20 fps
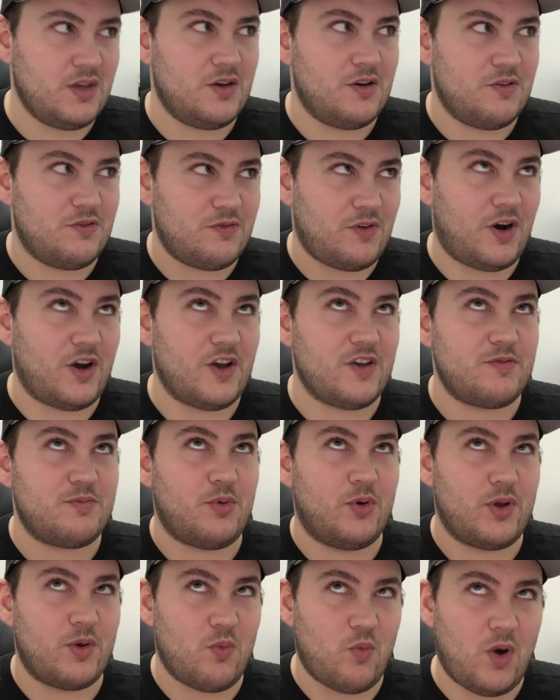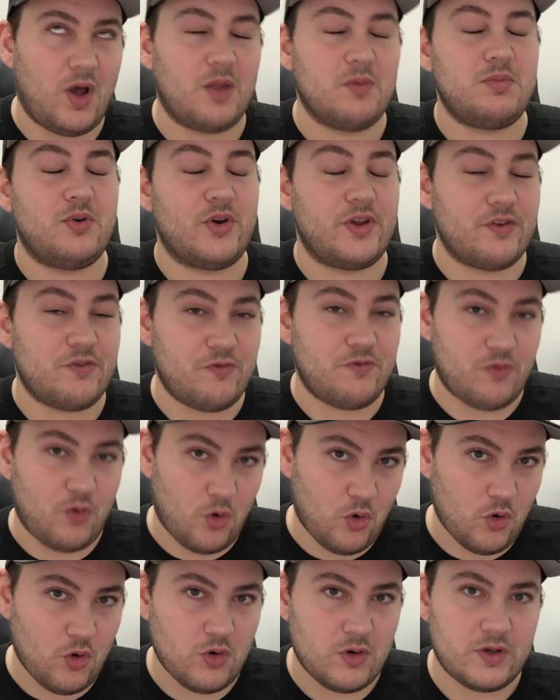
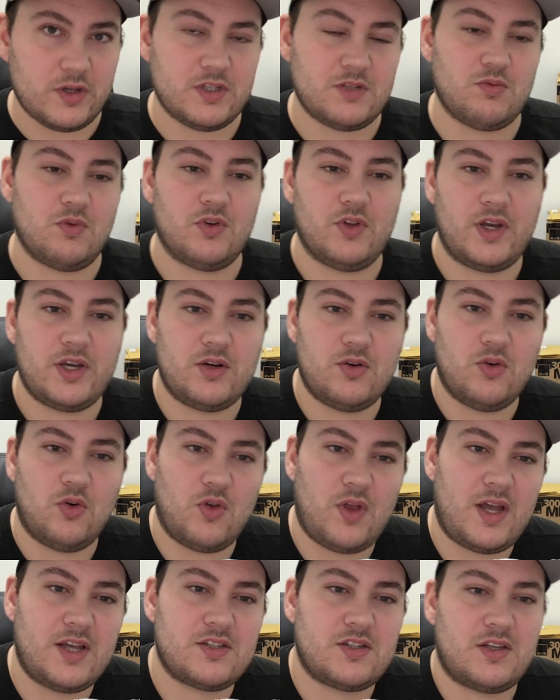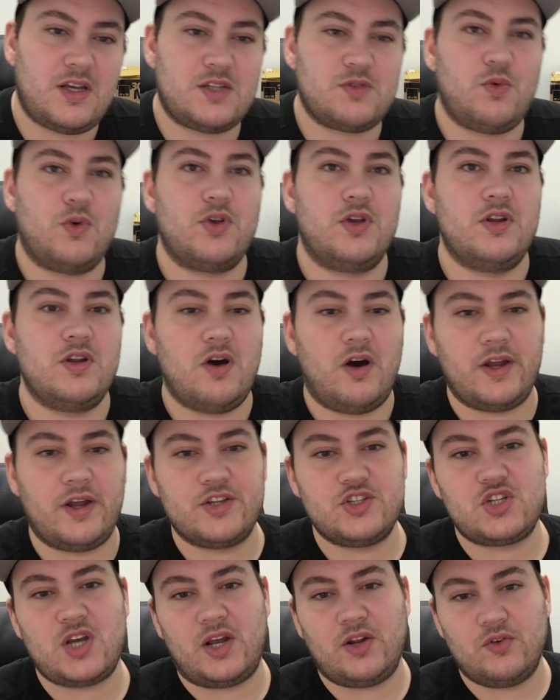5.1.4 is what they call that. So that's what your 9
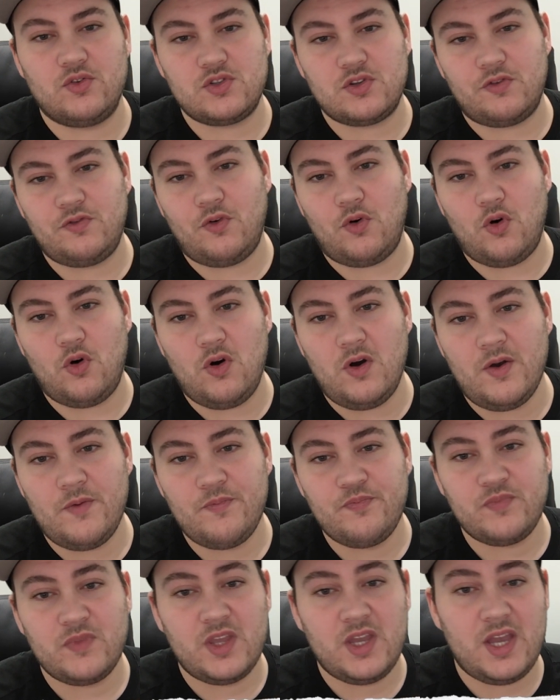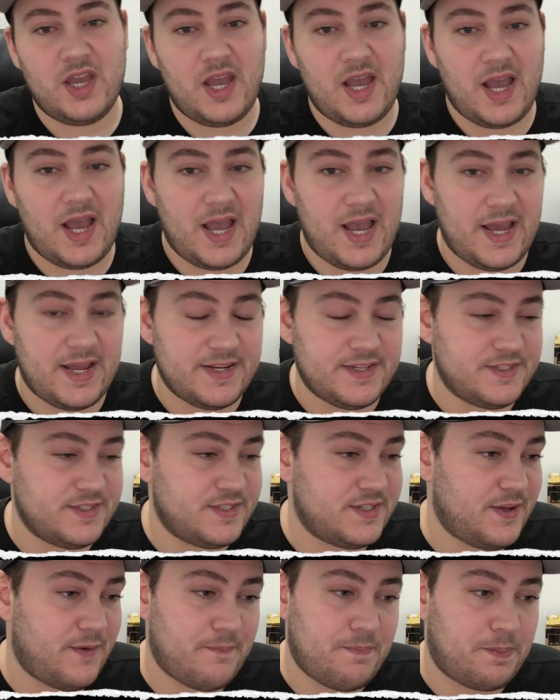channels are for.
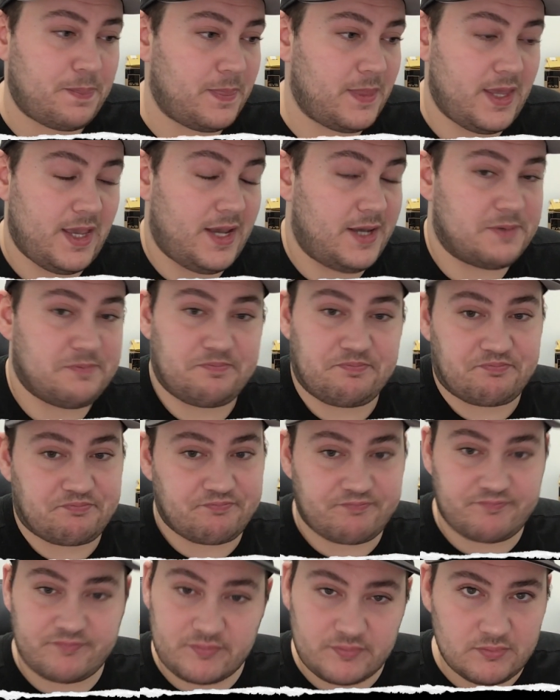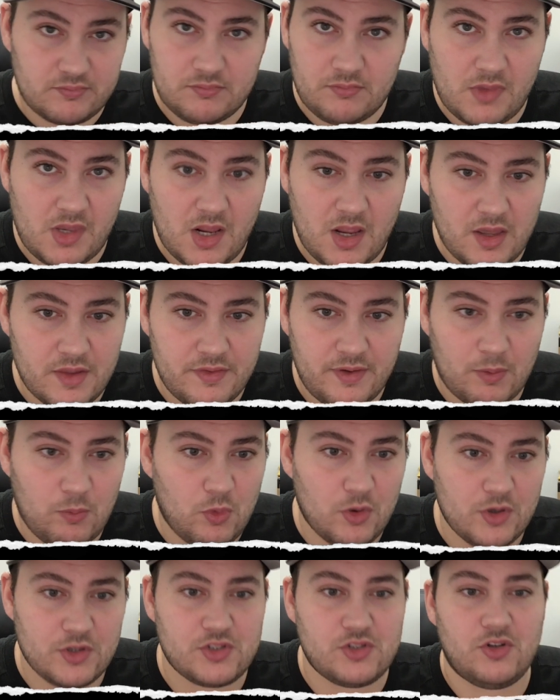And yeah, but
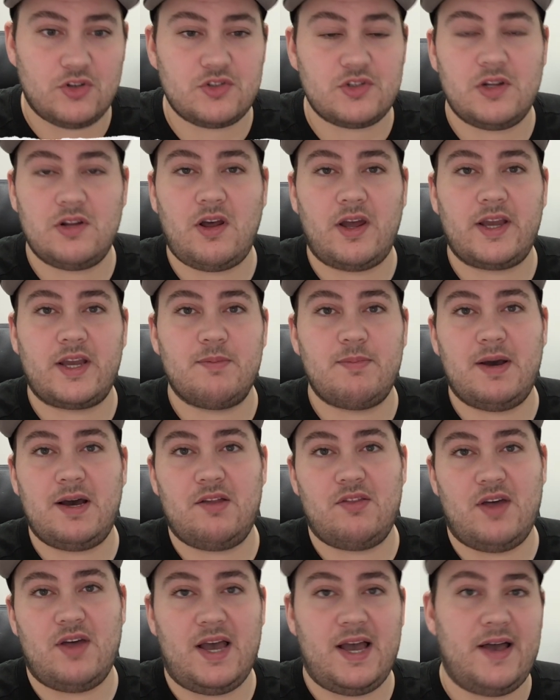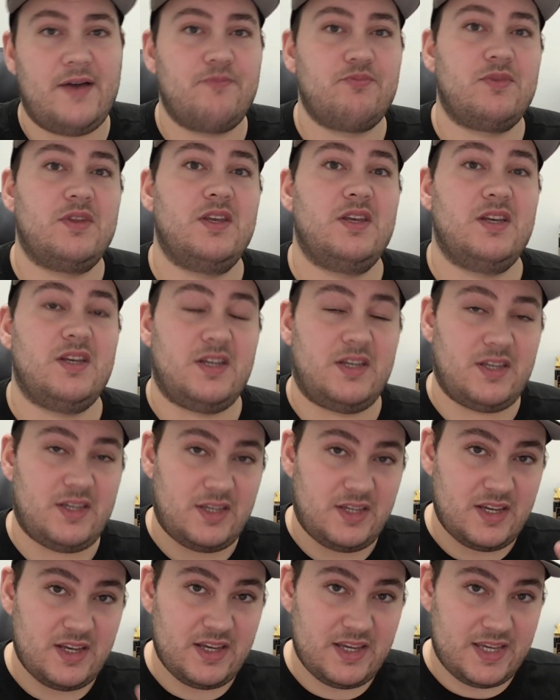what's not to like about that?
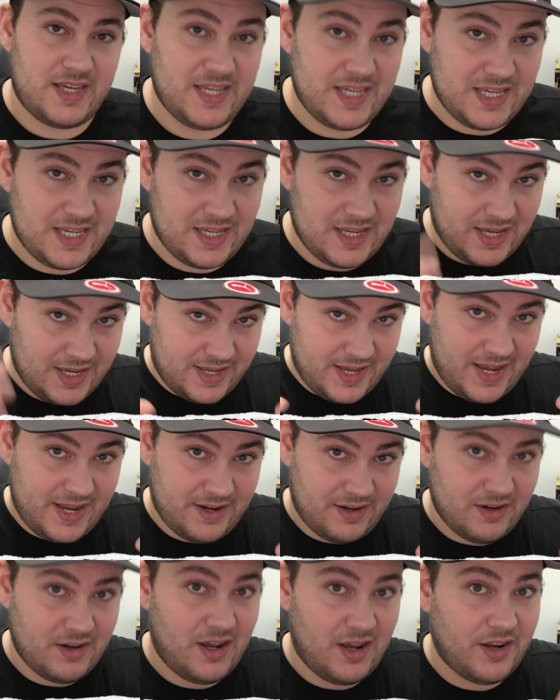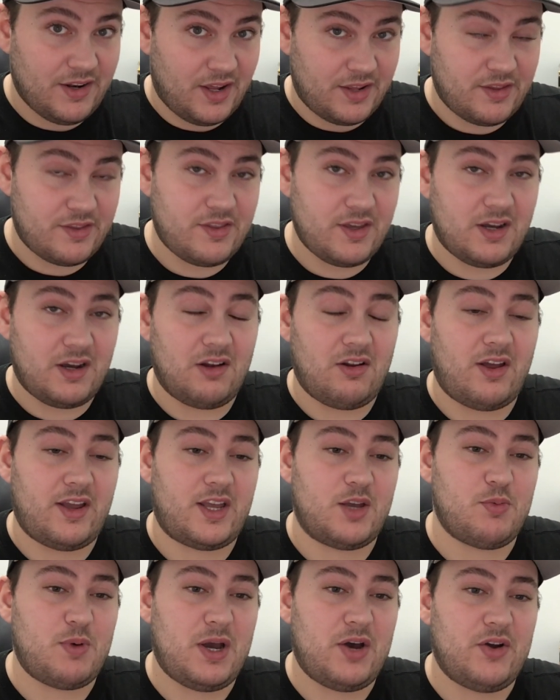Again, another thing I
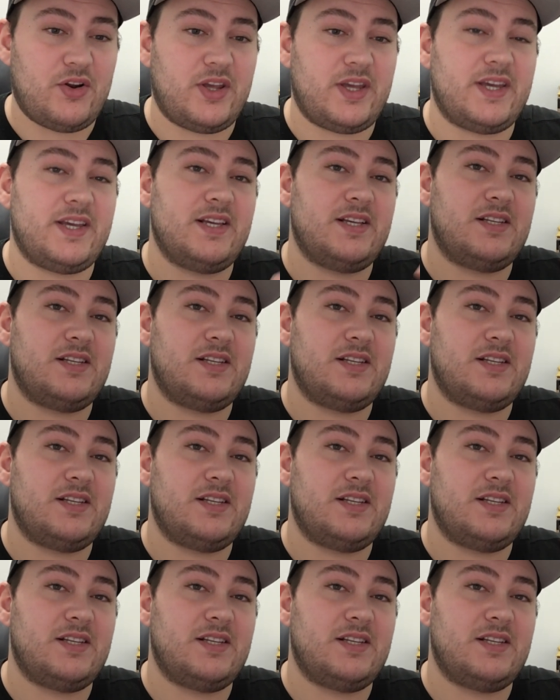like about it is